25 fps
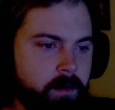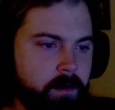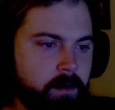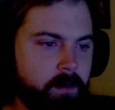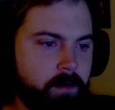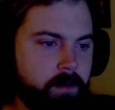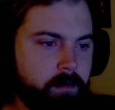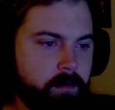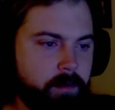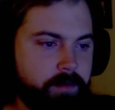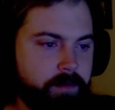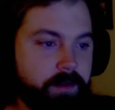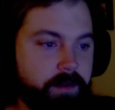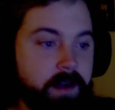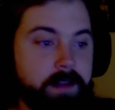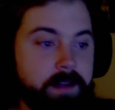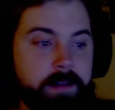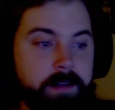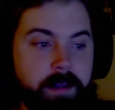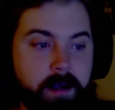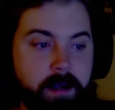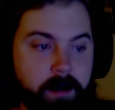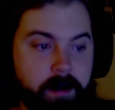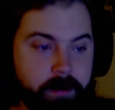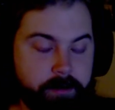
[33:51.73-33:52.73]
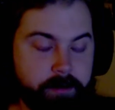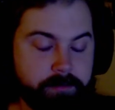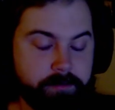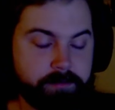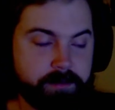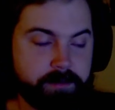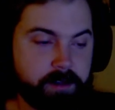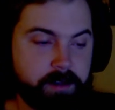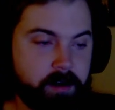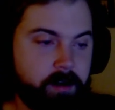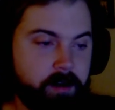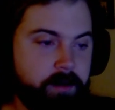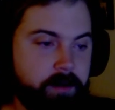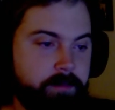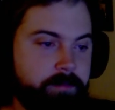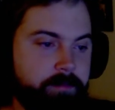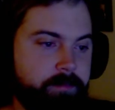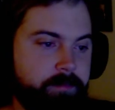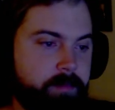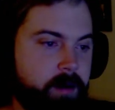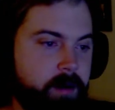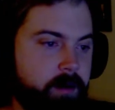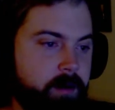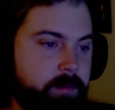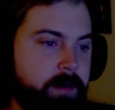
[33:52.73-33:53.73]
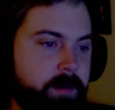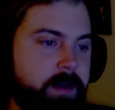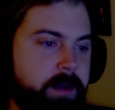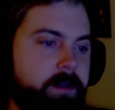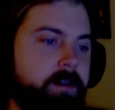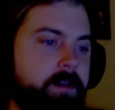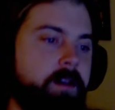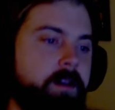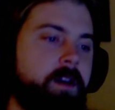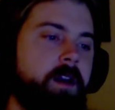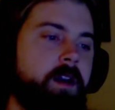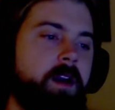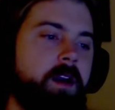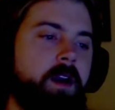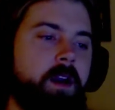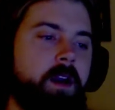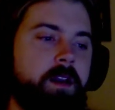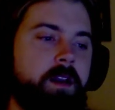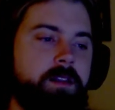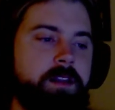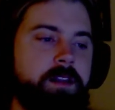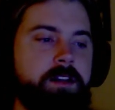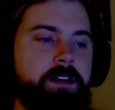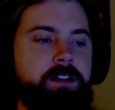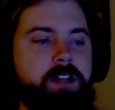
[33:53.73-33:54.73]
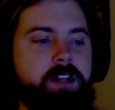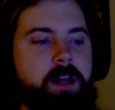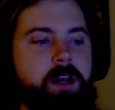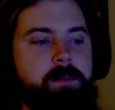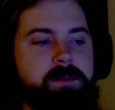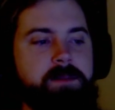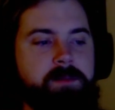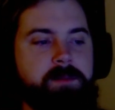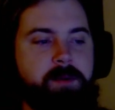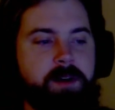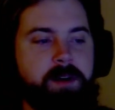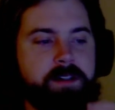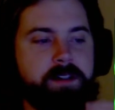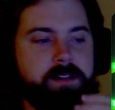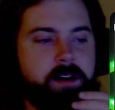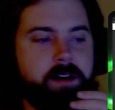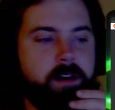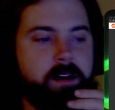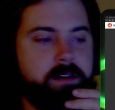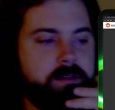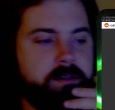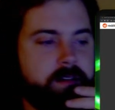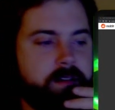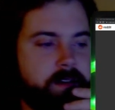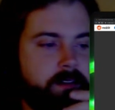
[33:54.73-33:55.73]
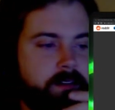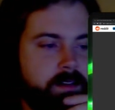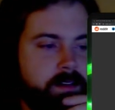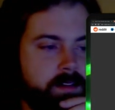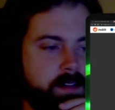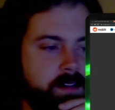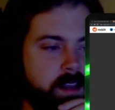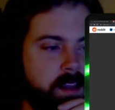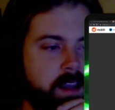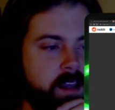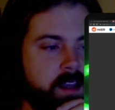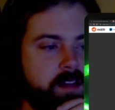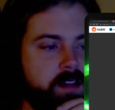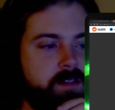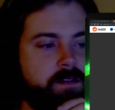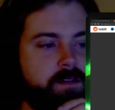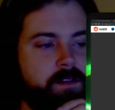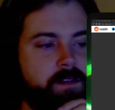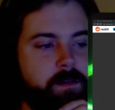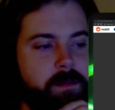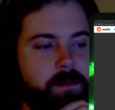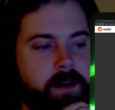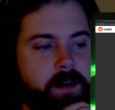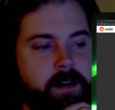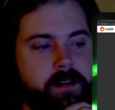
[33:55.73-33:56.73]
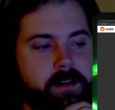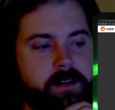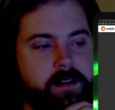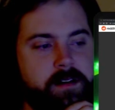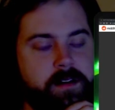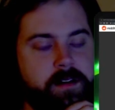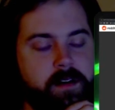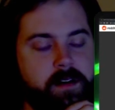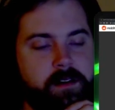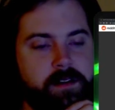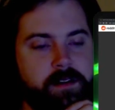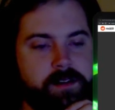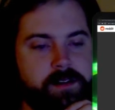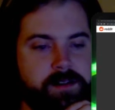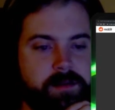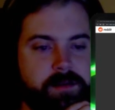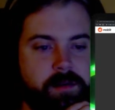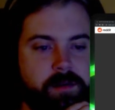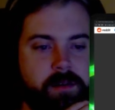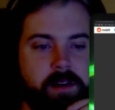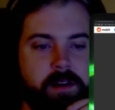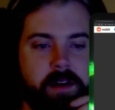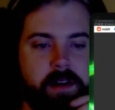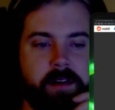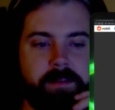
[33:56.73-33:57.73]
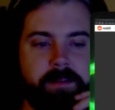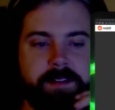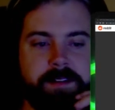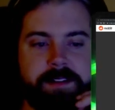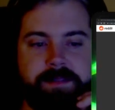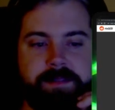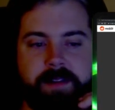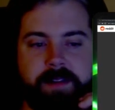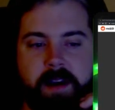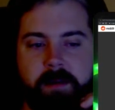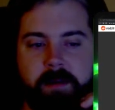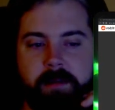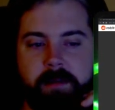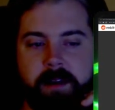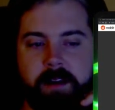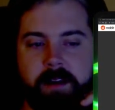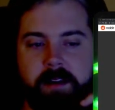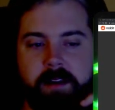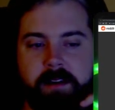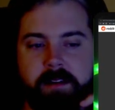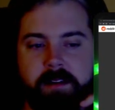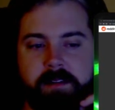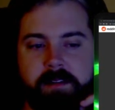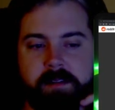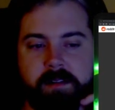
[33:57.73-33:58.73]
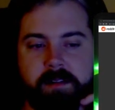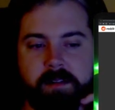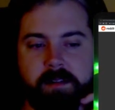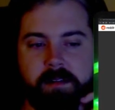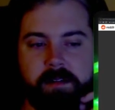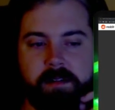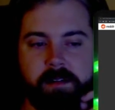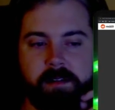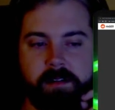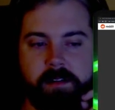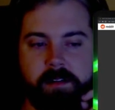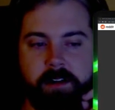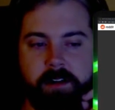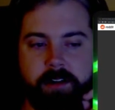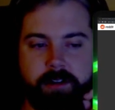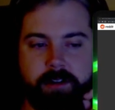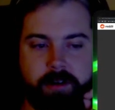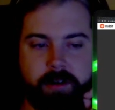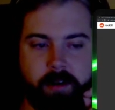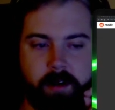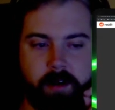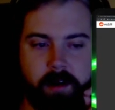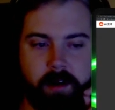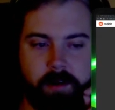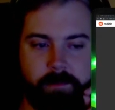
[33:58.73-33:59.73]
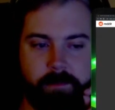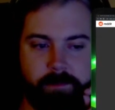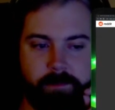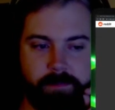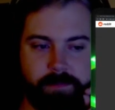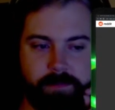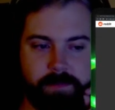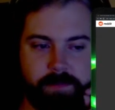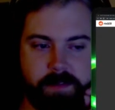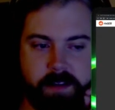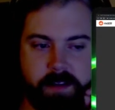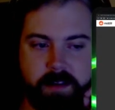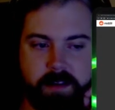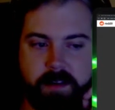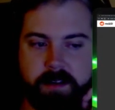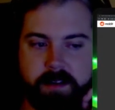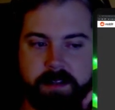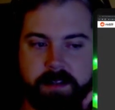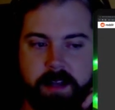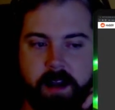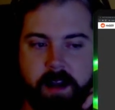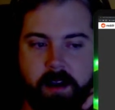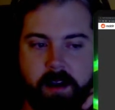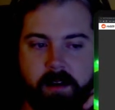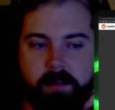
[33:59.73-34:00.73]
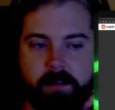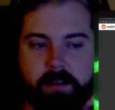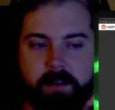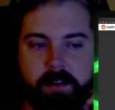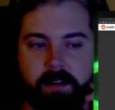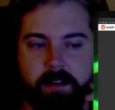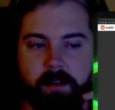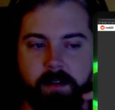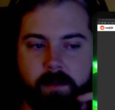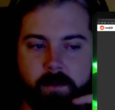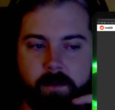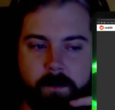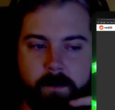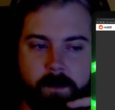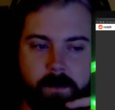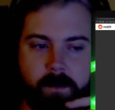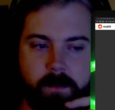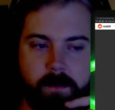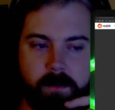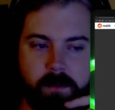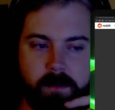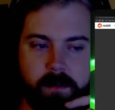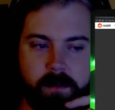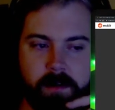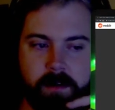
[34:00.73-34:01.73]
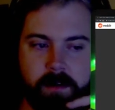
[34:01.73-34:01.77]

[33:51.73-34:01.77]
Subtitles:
Refine the iron, pardon me. Then James Prescott took the stage from there to tell the story of his family's early journey to the town and their role in the